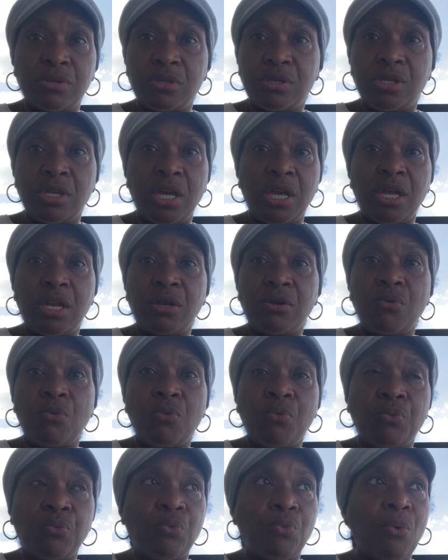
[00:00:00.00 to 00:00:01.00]
then
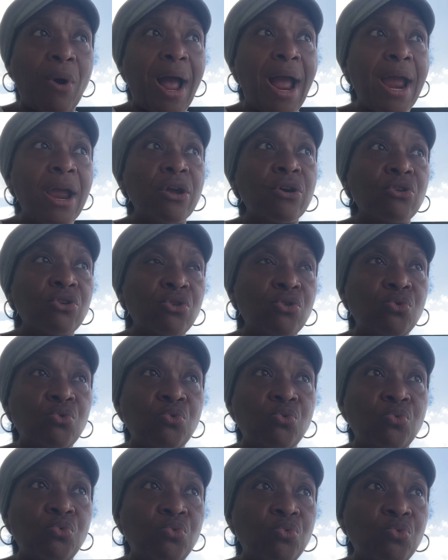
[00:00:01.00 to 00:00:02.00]
why are
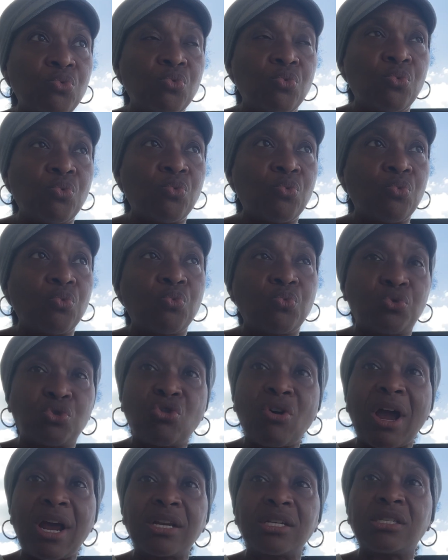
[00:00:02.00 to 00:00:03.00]
you
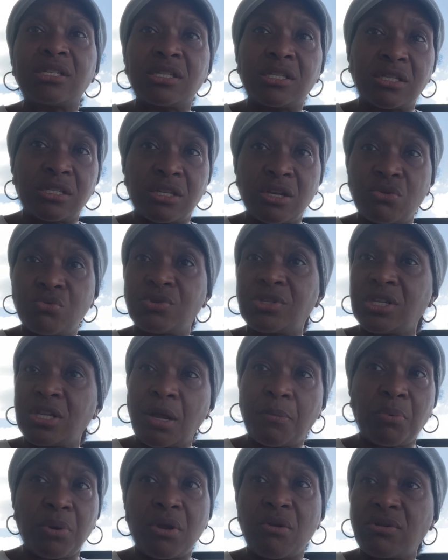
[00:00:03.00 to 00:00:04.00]
trying to still sit
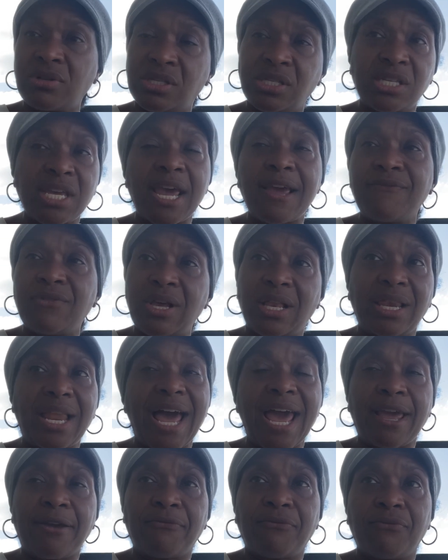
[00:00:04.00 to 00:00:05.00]
up here and save your
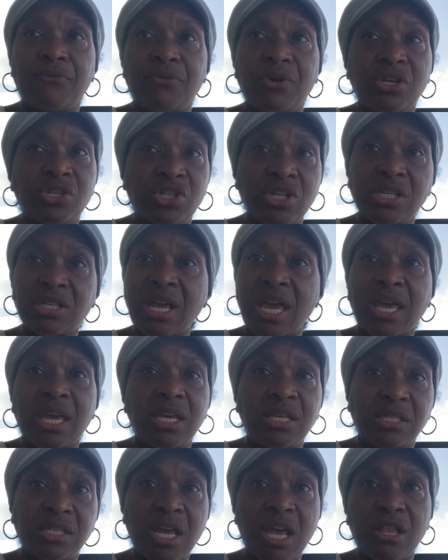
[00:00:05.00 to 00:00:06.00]
life? It's just like
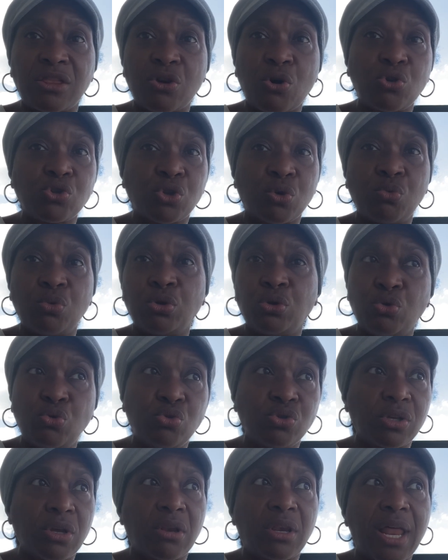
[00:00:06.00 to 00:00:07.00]
he said, those who will
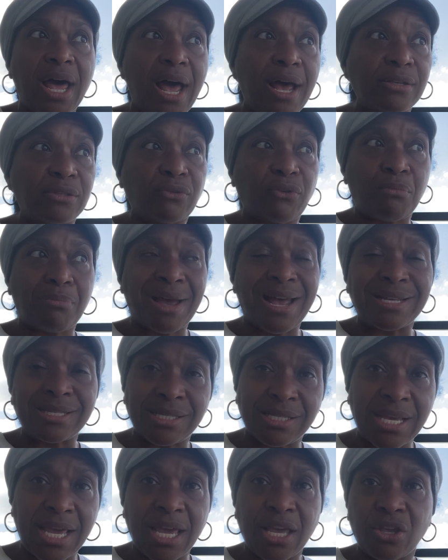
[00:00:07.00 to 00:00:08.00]
lose their lives for my
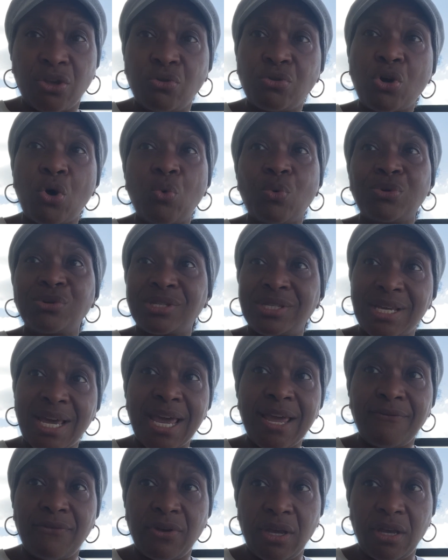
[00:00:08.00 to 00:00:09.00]
sake, you know, will
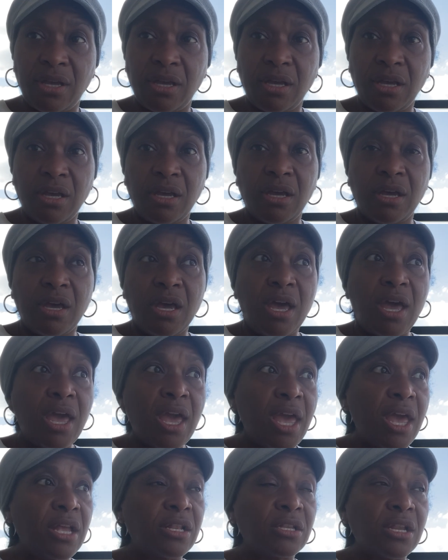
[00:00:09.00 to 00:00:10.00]
save it.
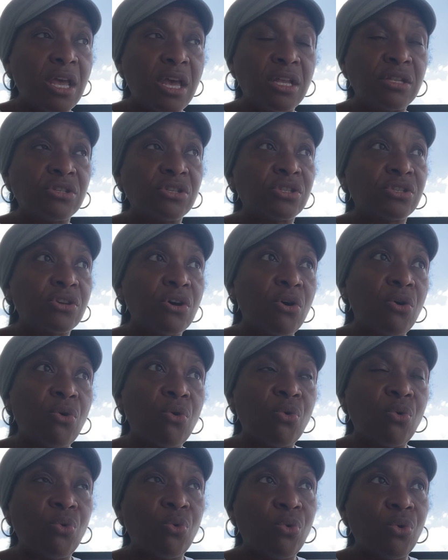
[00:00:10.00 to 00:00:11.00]
And and
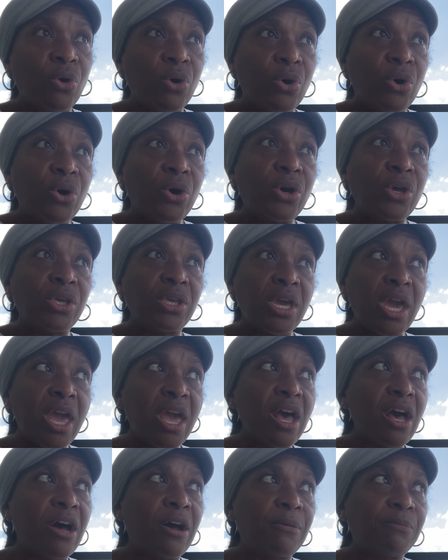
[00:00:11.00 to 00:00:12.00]
so,
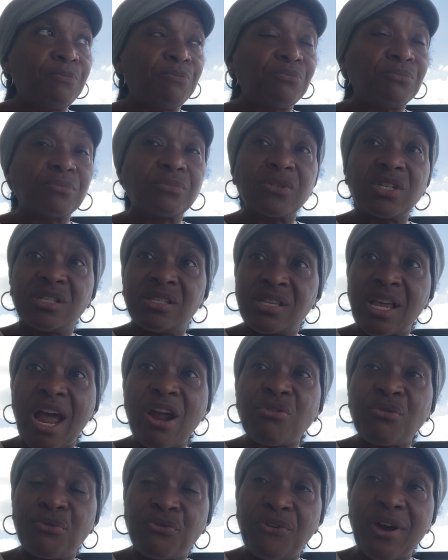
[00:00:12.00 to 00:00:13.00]
yeah,
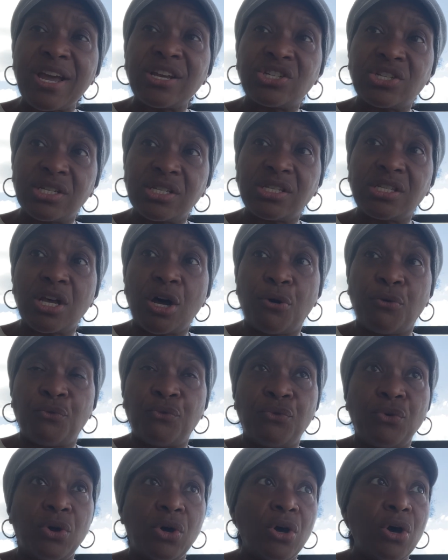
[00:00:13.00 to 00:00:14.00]
sacrifice yourself.
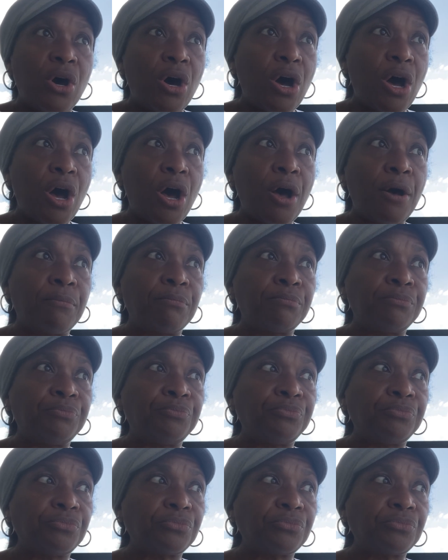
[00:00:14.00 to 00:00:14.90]
Um,